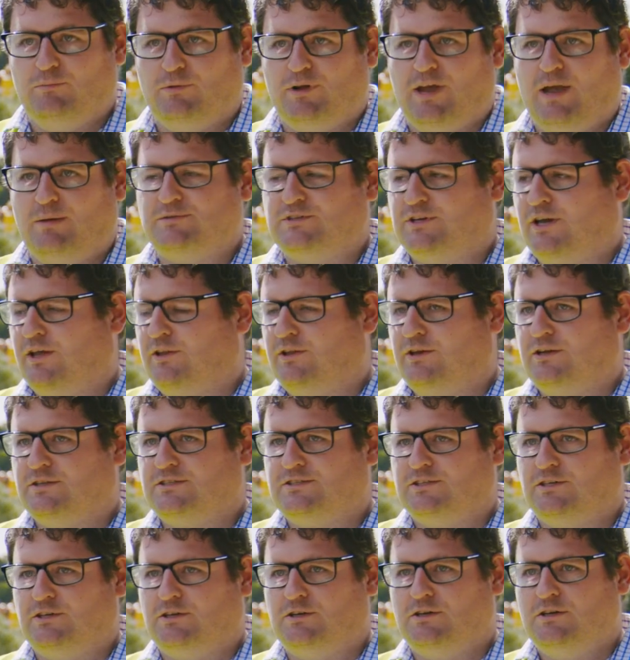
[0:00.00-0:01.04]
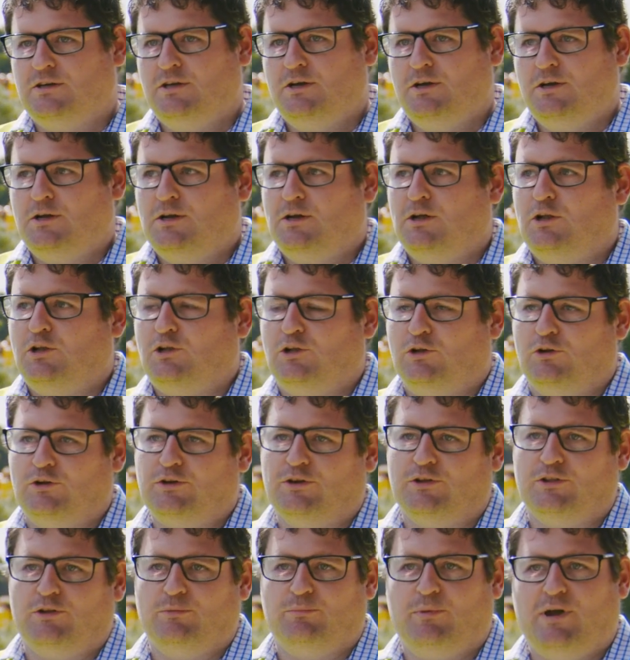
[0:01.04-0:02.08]
came together to
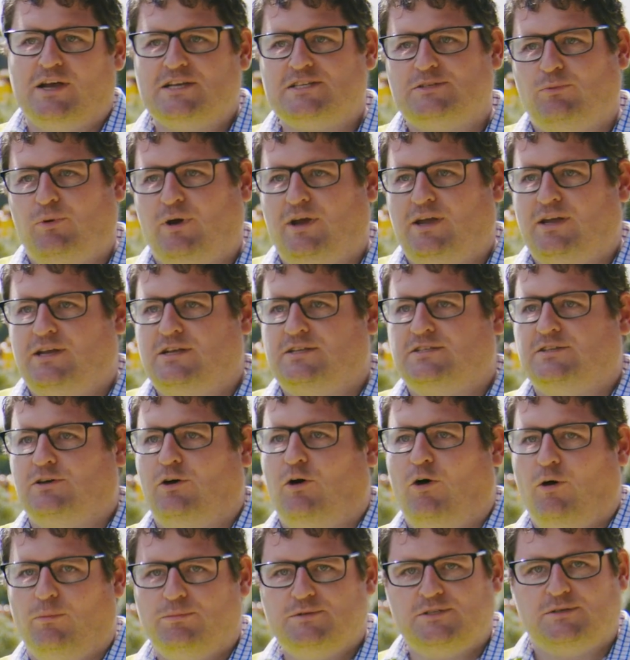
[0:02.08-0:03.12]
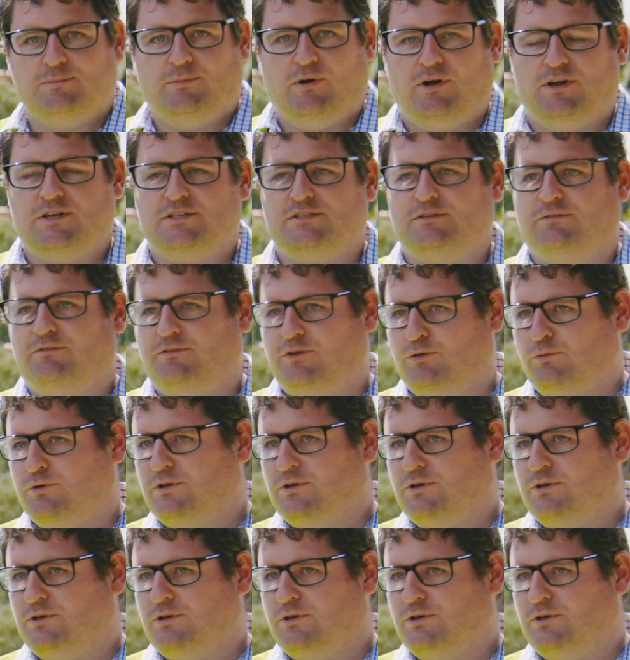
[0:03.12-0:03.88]
look at the best way to optimize the fuel